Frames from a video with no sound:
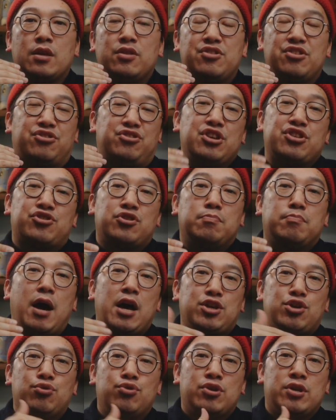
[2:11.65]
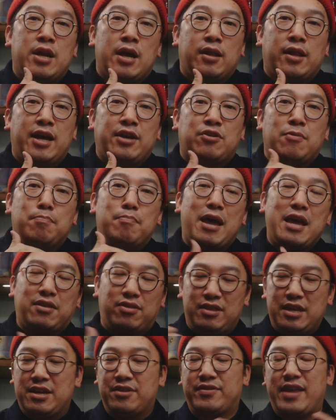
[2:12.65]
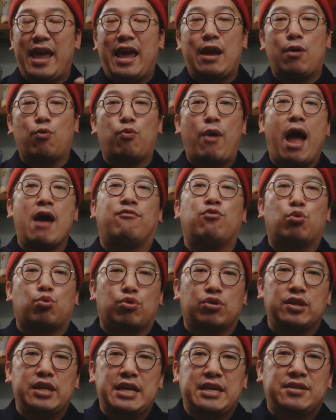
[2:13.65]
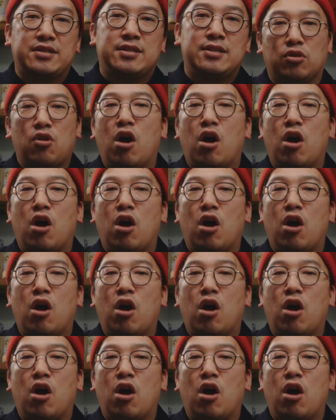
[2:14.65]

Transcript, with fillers: decision by Union LA to make these a raffle release.